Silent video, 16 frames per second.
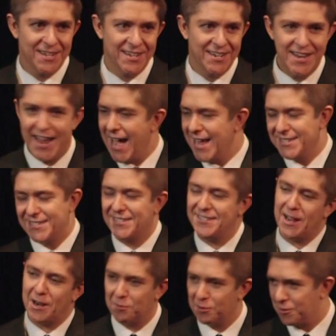non
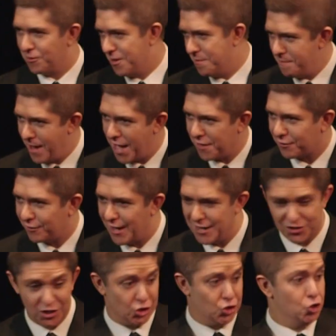sequitur in a math
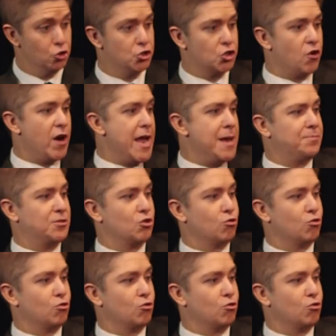class, like Jews are apes,